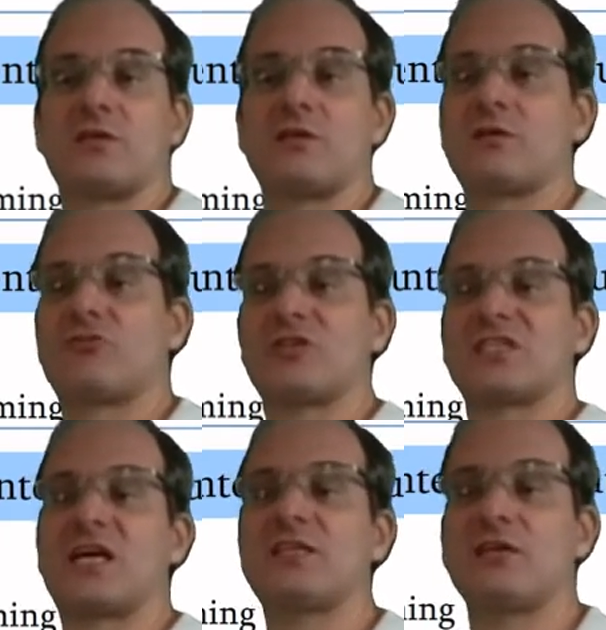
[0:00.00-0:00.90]

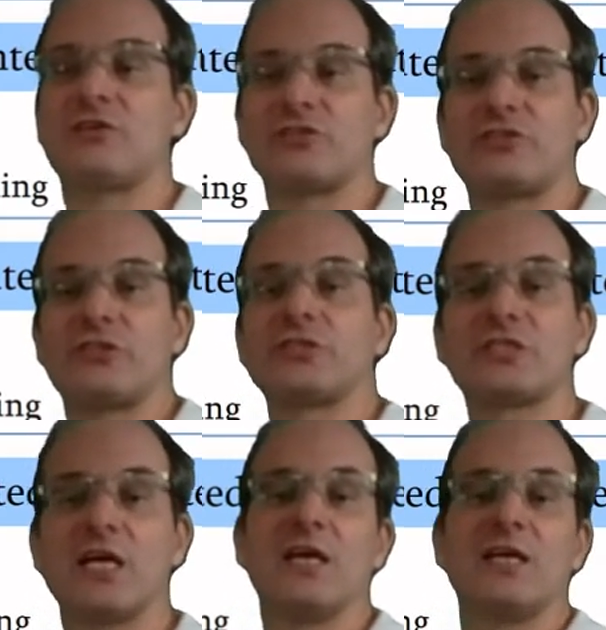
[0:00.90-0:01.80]
cross-cutting concerns,
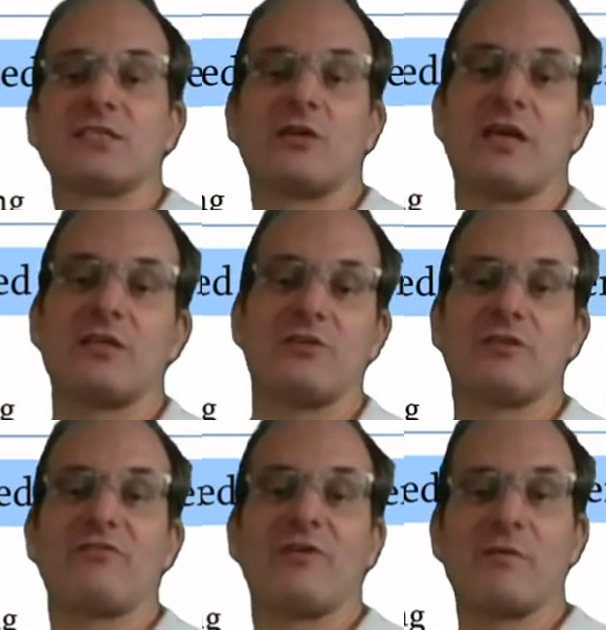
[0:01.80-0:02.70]
so that you
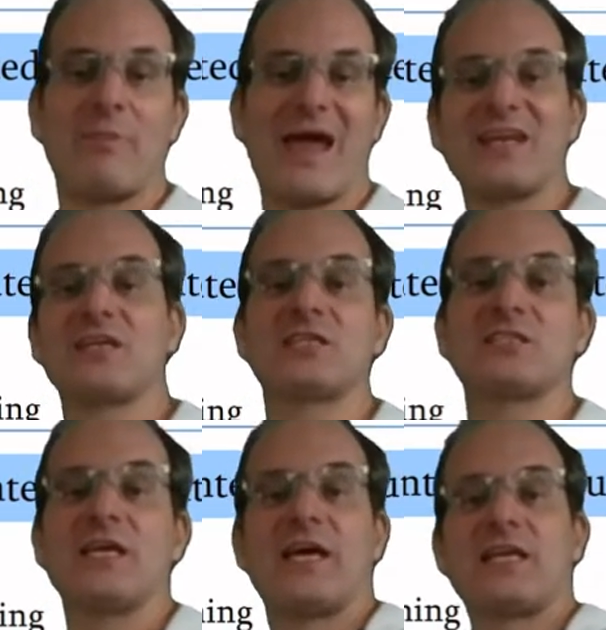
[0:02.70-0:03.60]
define patterns,
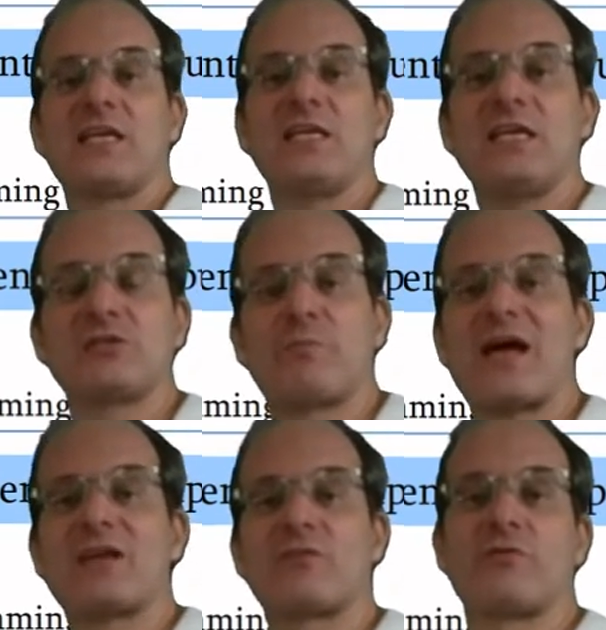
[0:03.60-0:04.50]
and then each
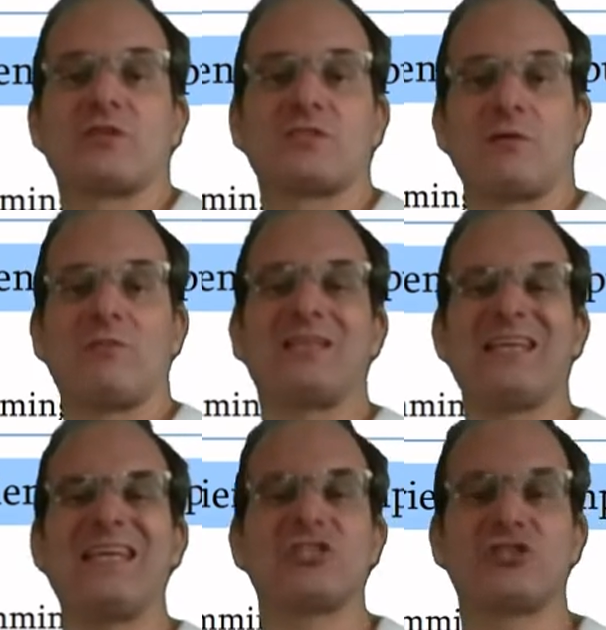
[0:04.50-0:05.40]
pattern, for example, at
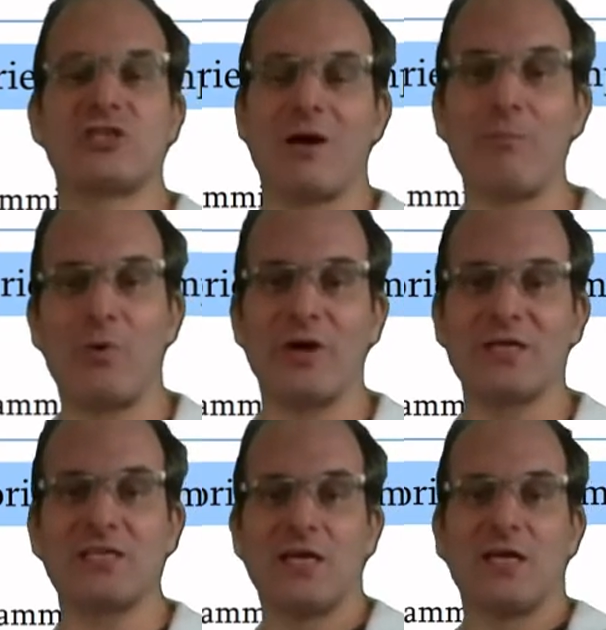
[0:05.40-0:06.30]
each jump point
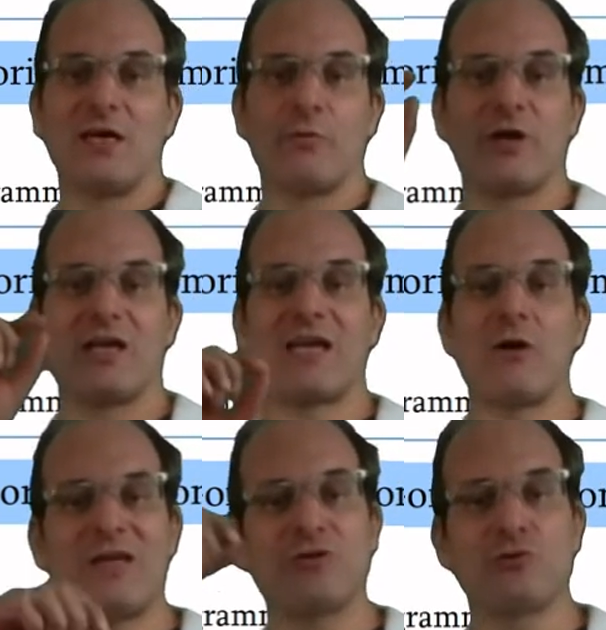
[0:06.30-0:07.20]
where you go
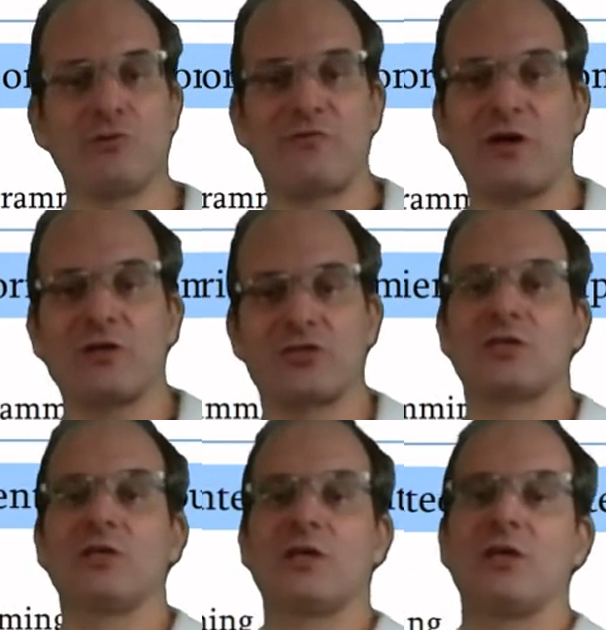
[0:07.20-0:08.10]
into a function,
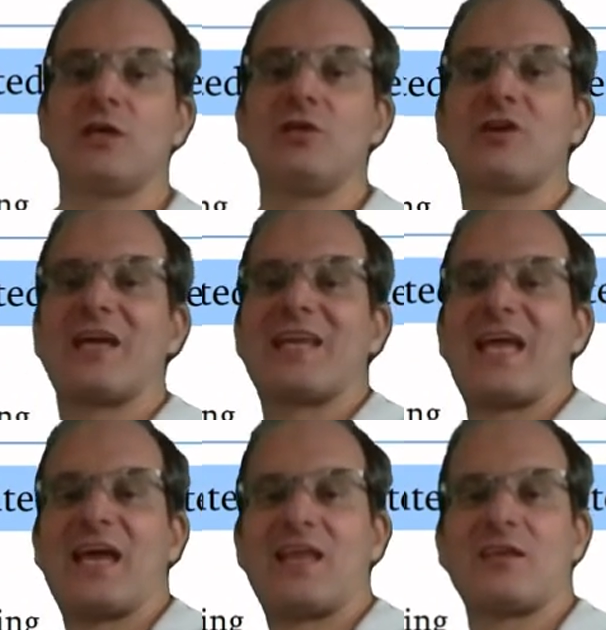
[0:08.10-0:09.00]
you can
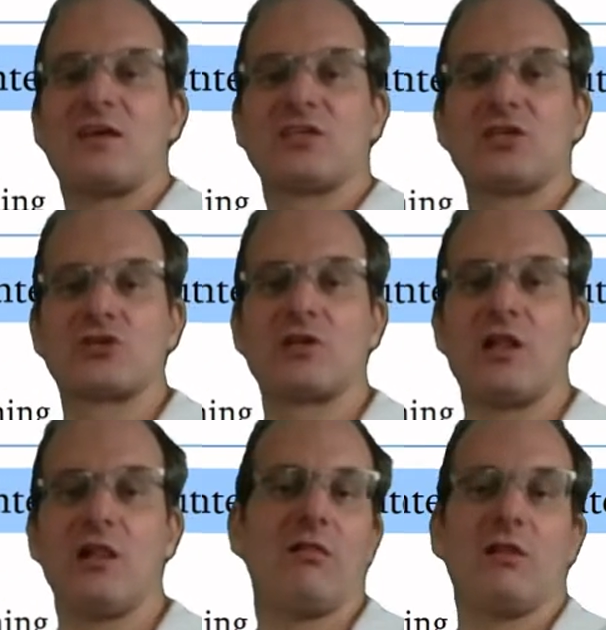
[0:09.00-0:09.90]
add
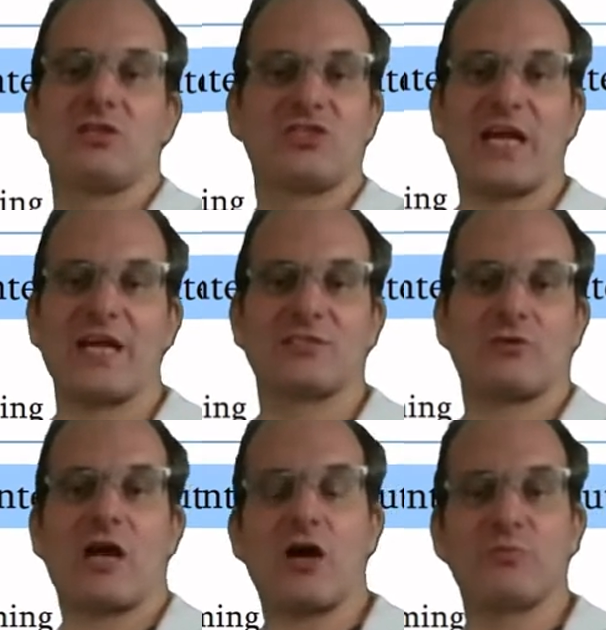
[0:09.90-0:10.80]
additional checks or
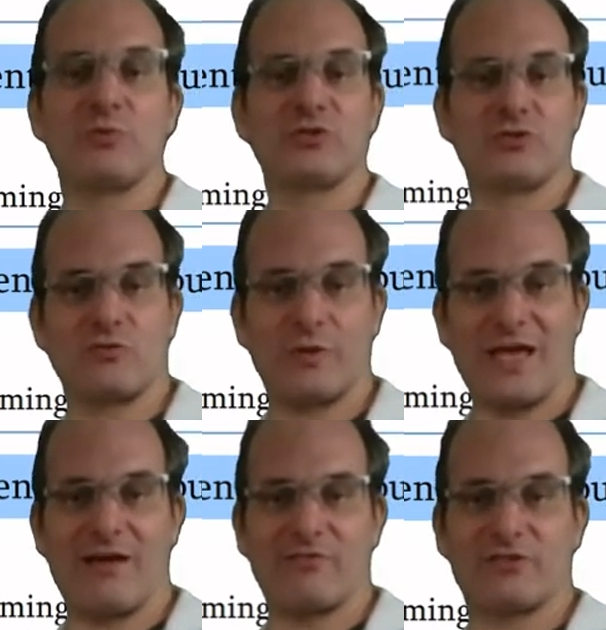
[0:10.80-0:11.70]
outputs or
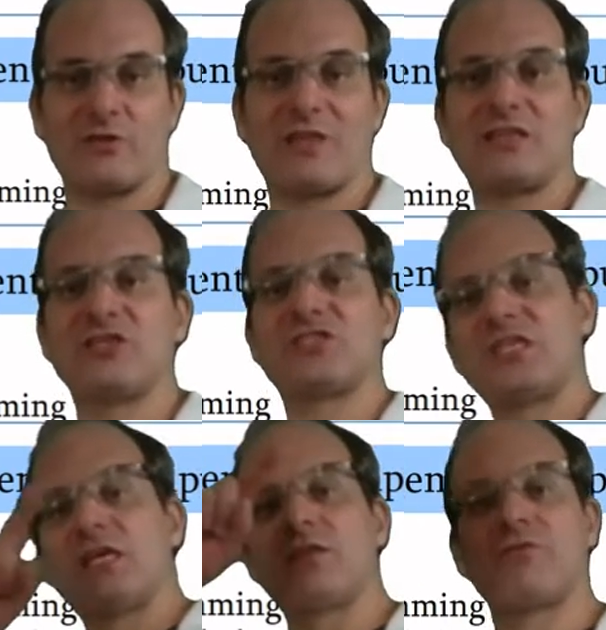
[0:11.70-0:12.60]
whatever, so that you
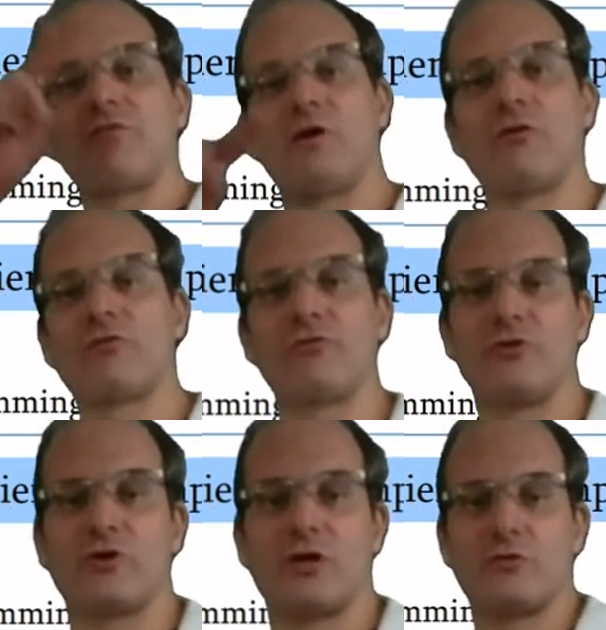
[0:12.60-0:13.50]
see the flow through your
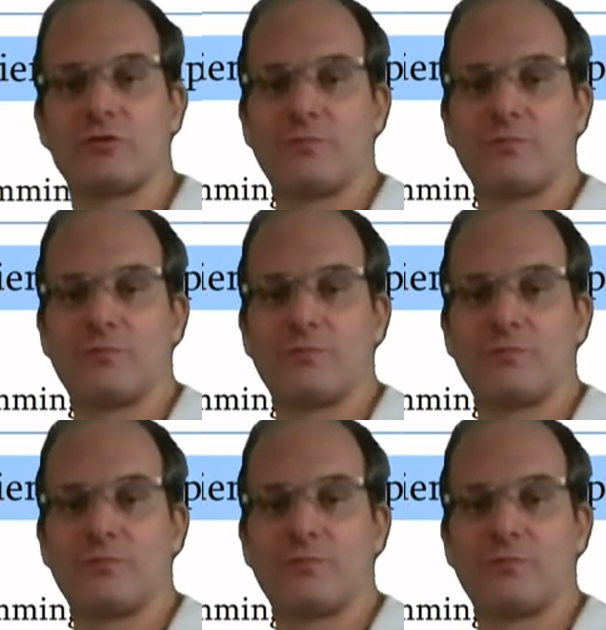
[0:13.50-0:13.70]
code,